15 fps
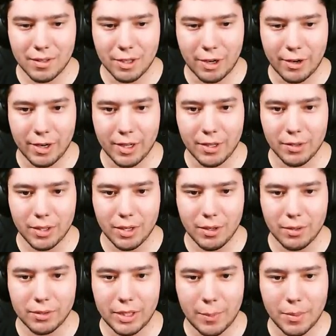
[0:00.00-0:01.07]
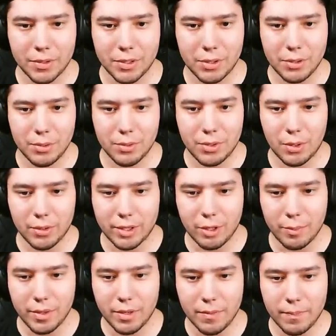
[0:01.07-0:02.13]
Alright, hello ghosts. How about you don't kill
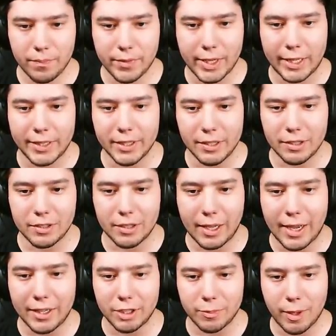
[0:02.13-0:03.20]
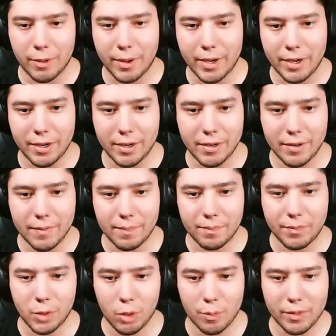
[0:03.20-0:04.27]
me? I think this is a hiding spot right here.
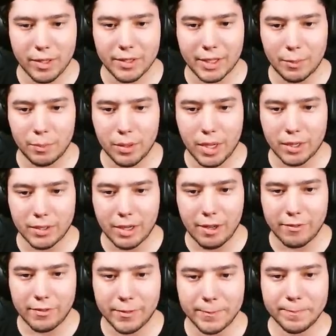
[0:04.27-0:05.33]
Normally it's like blocked off.